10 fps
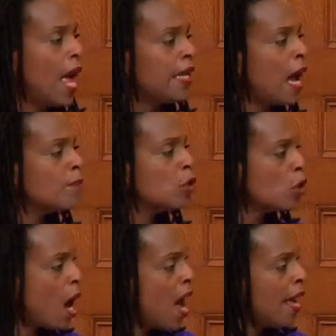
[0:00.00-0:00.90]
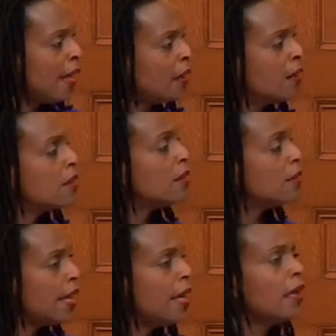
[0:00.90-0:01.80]
and I'm trying to
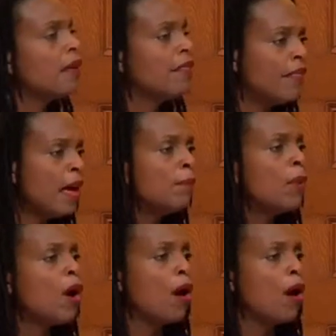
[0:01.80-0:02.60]
take them